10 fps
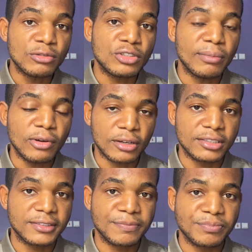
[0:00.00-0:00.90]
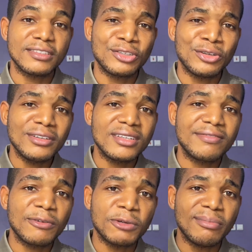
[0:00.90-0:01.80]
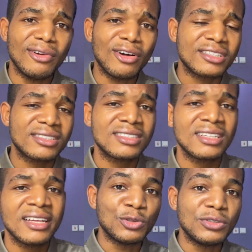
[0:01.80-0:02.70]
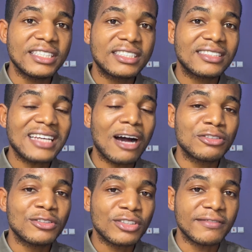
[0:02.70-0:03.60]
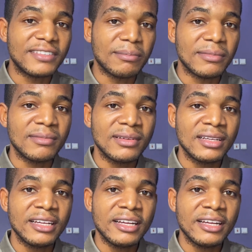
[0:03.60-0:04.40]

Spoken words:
your blocks. You know, the thing with blocks, you need thousands of them.